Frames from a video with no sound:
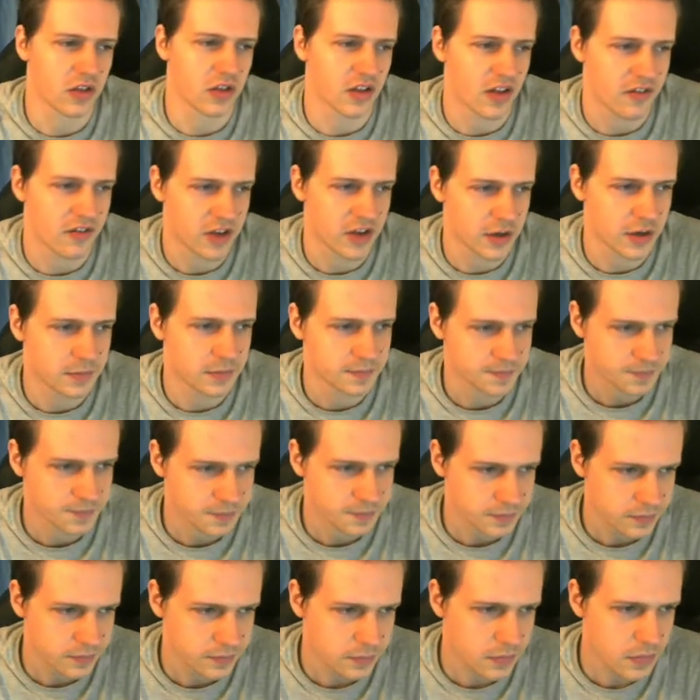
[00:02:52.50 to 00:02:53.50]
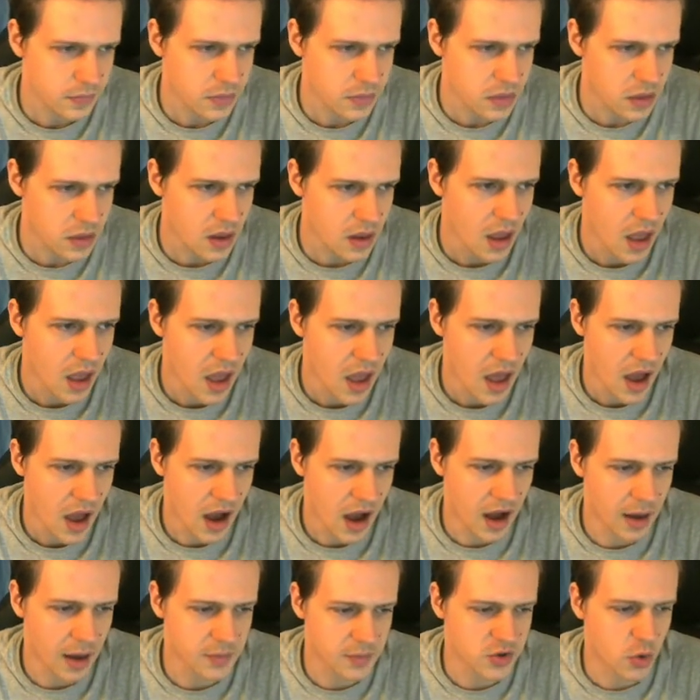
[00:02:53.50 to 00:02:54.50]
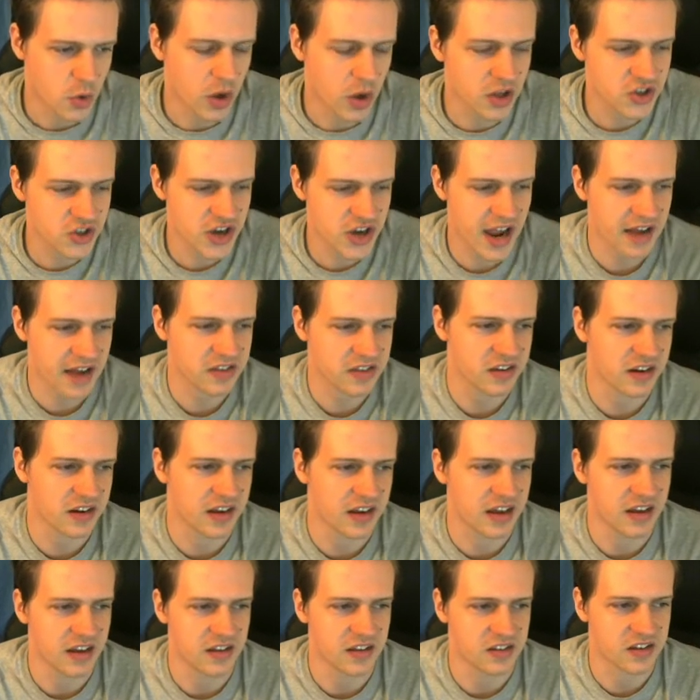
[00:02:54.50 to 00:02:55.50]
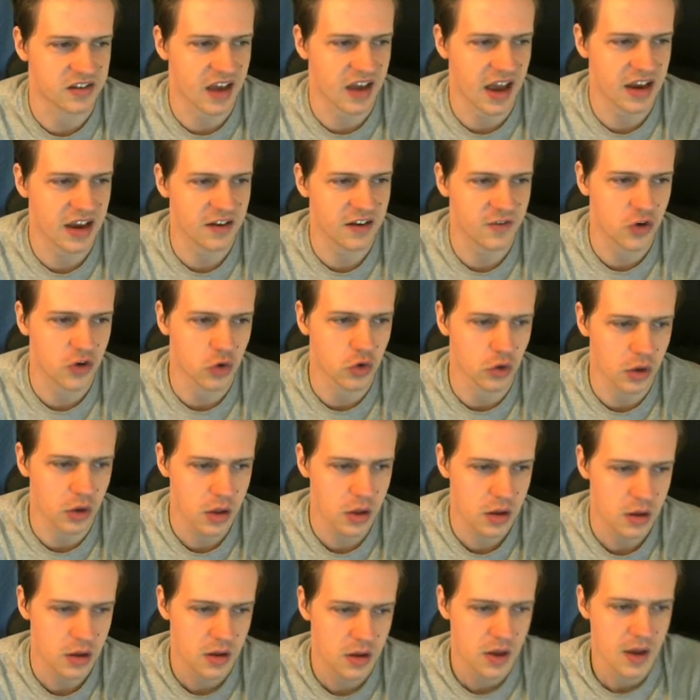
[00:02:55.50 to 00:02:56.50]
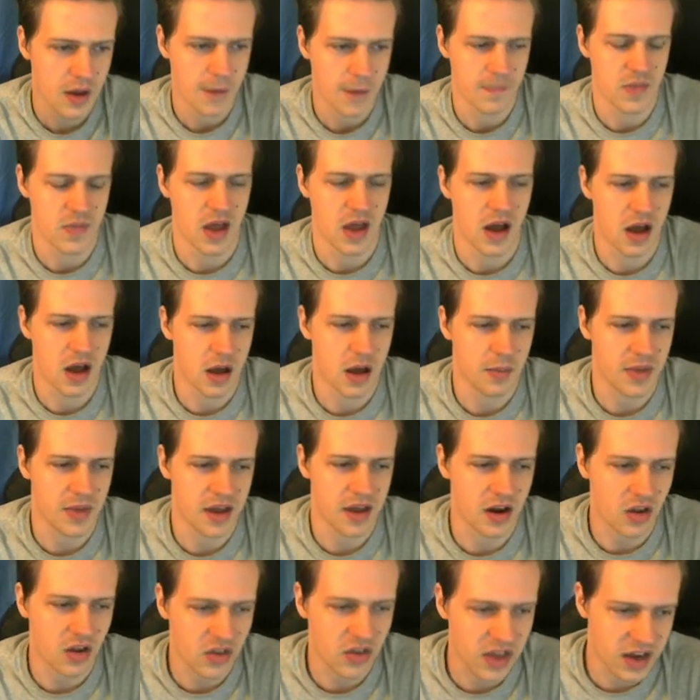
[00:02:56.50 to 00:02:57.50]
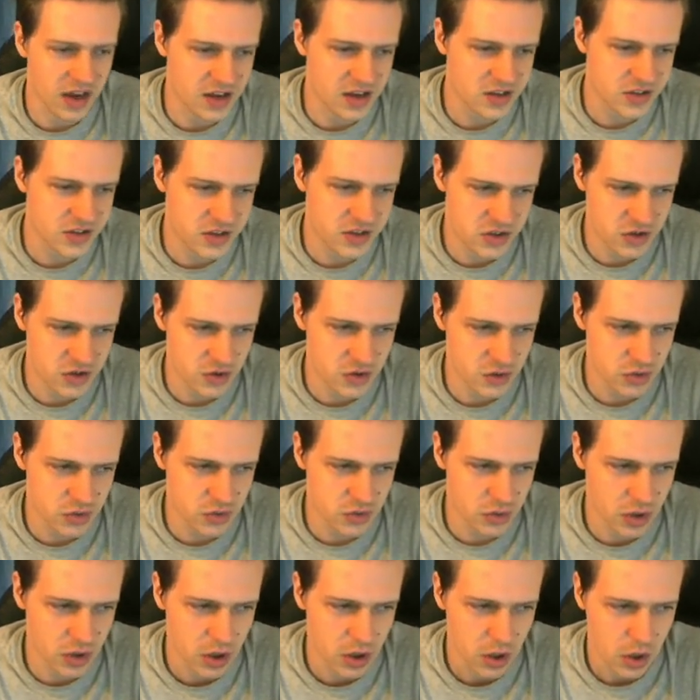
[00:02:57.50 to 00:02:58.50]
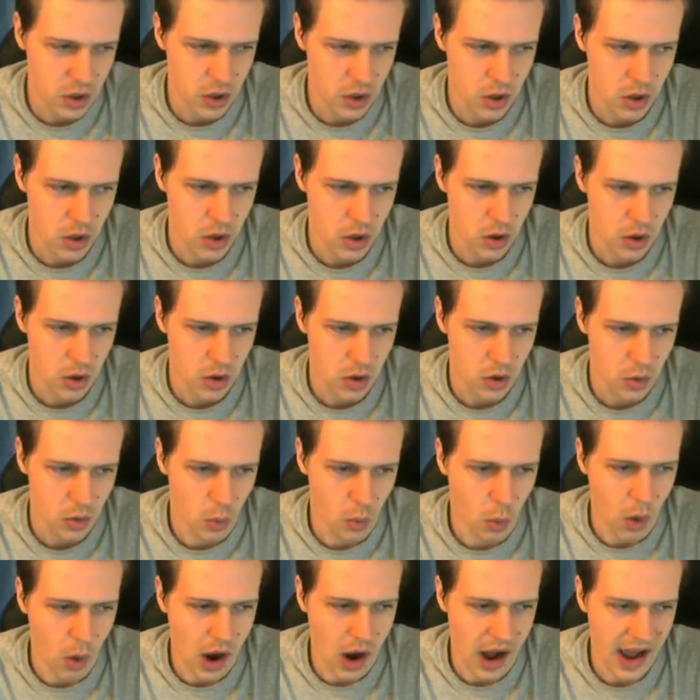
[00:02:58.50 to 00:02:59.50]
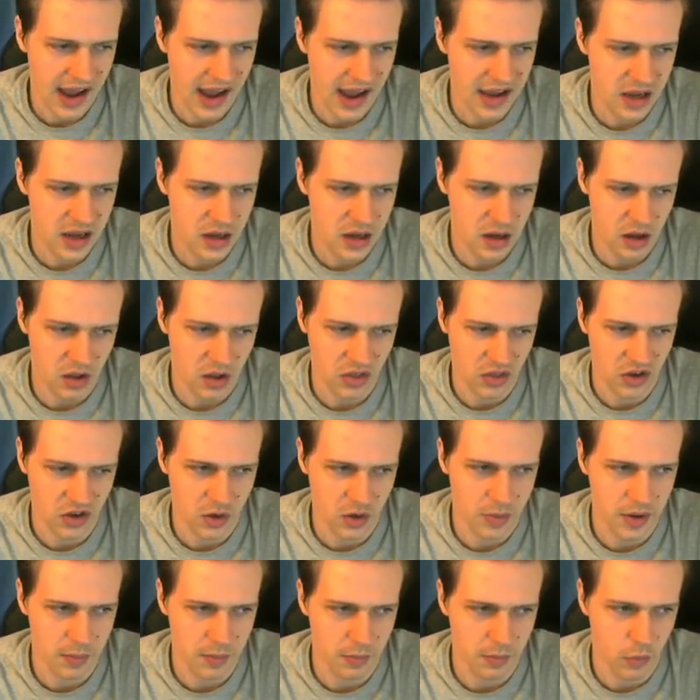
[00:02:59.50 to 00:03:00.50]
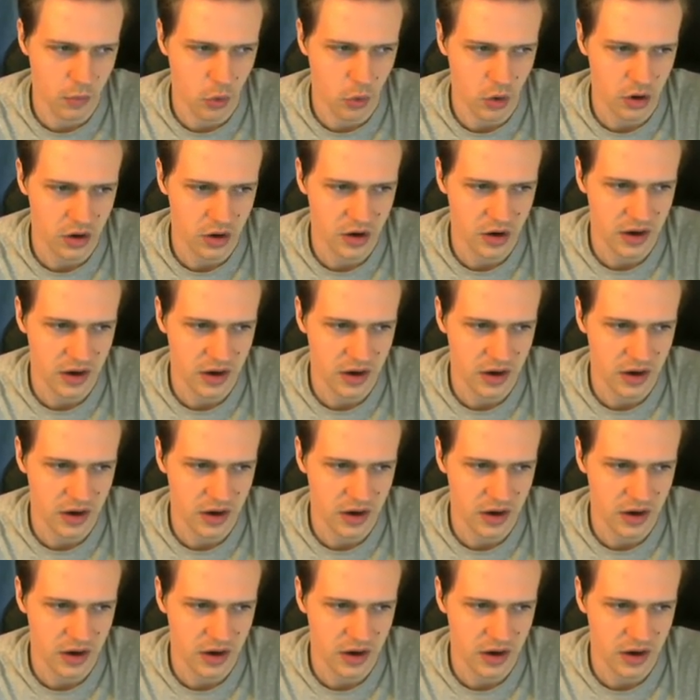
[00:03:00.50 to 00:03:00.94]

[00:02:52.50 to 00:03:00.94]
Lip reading: love it. D'Qwell Jackson is kind of cool, and I'll get into why a little bit more